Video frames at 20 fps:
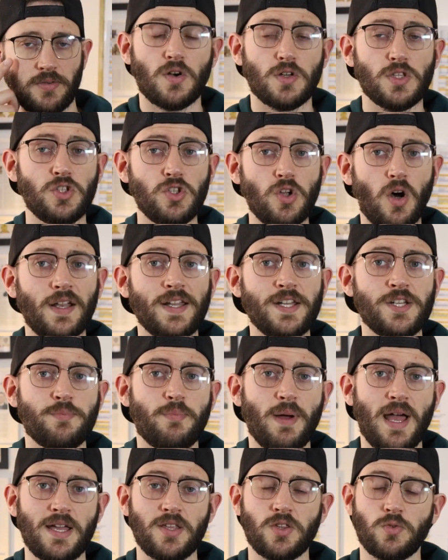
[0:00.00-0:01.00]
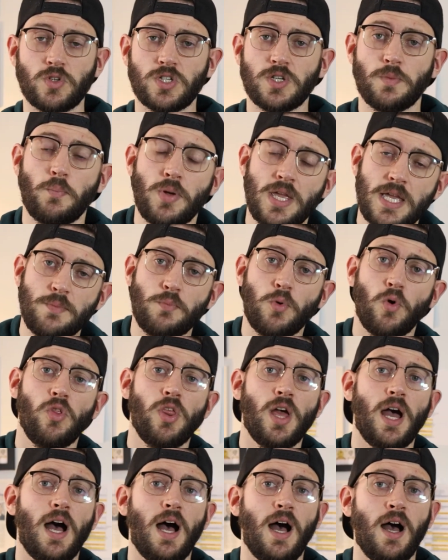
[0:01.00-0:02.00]
You've got knowledge base, which are people
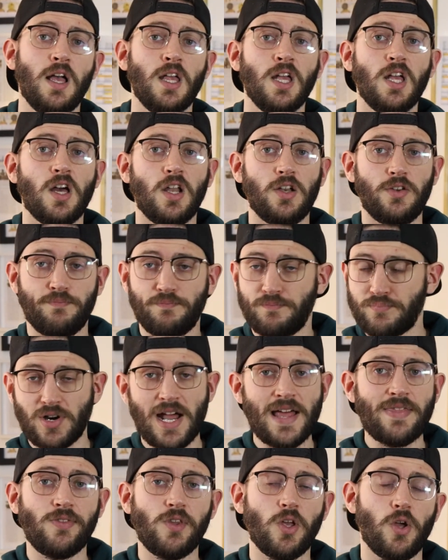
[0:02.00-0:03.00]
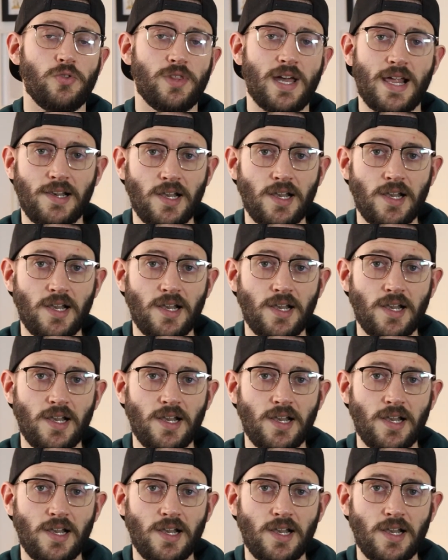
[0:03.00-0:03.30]
that are brand new, they're